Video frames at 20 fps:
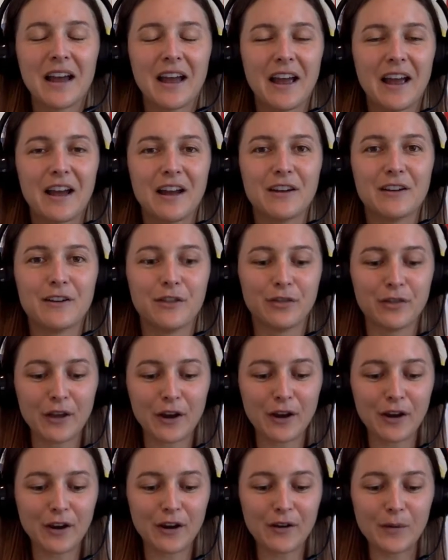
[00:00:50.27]
And
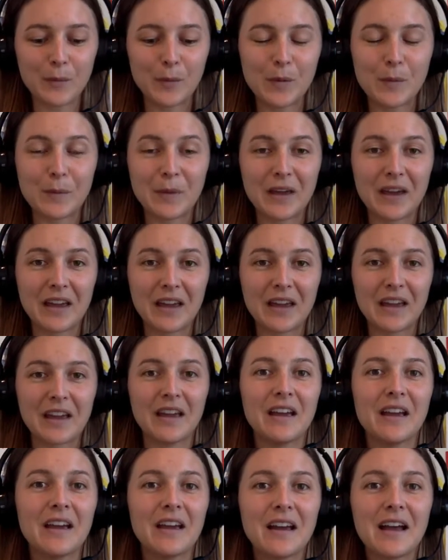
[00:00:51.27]
third will
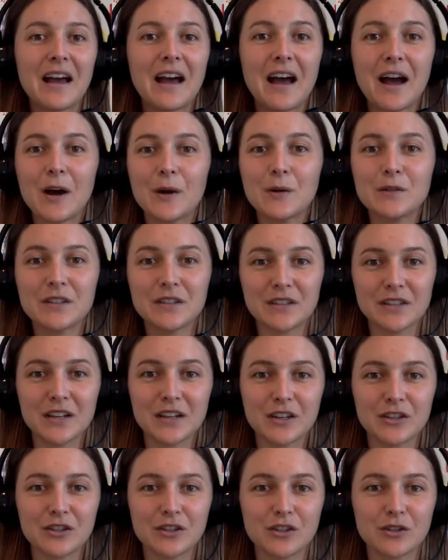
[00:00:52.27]
be how to
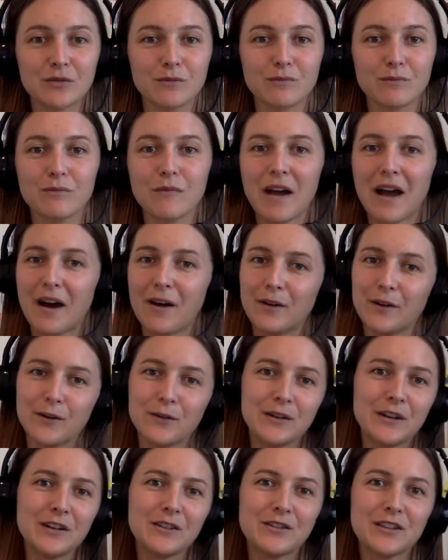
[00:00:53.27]
teach how do
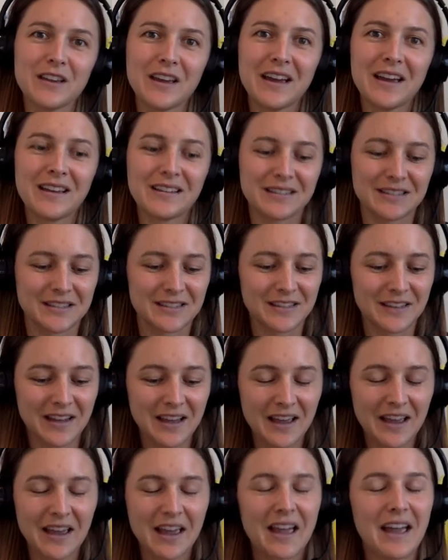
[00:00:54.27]
you teach the kids?
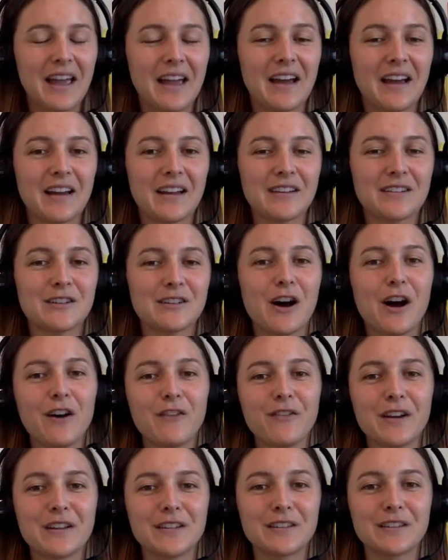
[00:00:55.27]
And
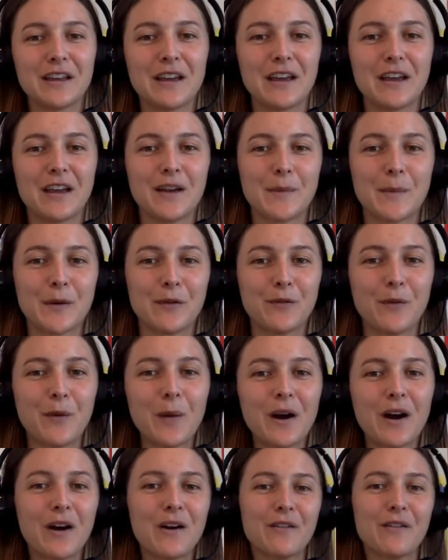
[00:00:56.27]
obviously, before
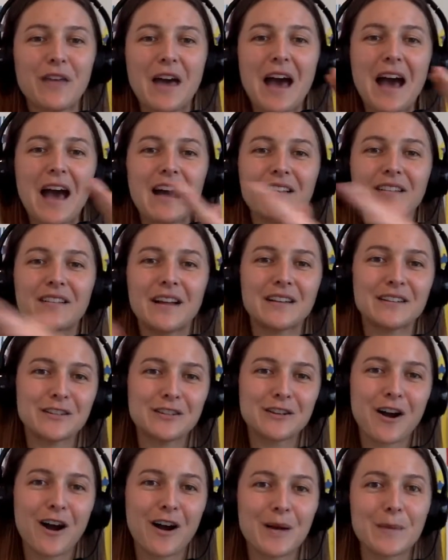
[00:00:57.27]
all of that, let's
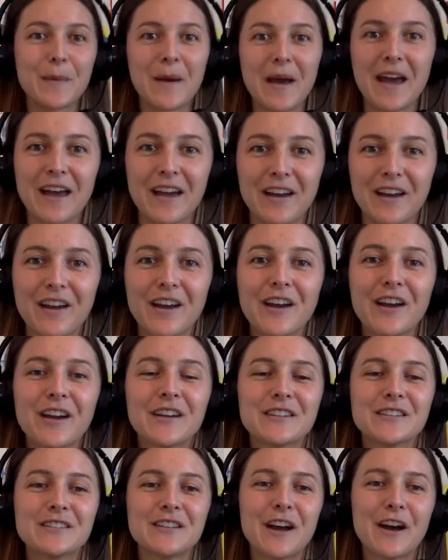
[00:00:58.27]
talk pay.
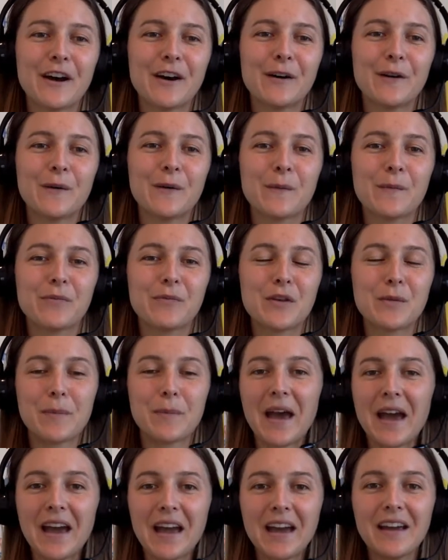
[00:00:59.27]
So the
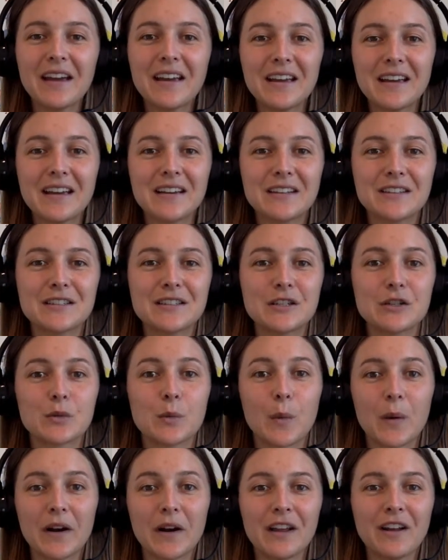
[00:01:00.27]
pay is
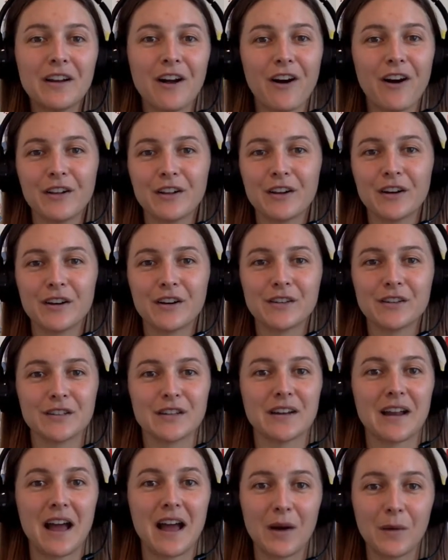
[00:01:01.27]
$20
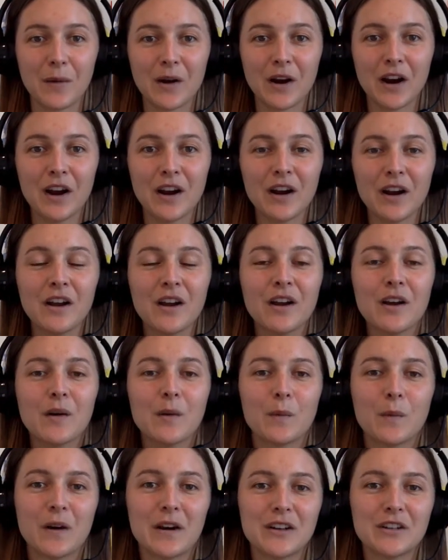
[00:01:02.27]
an hour,
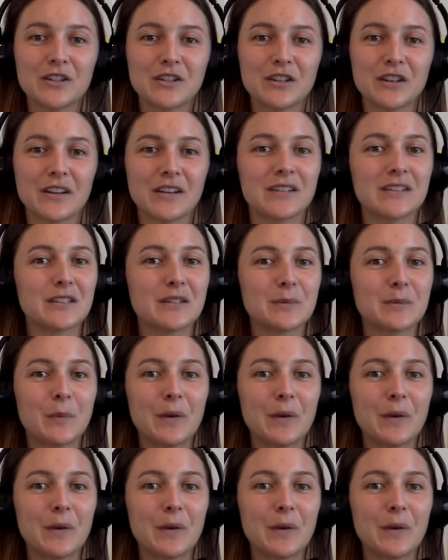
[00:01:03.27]
which is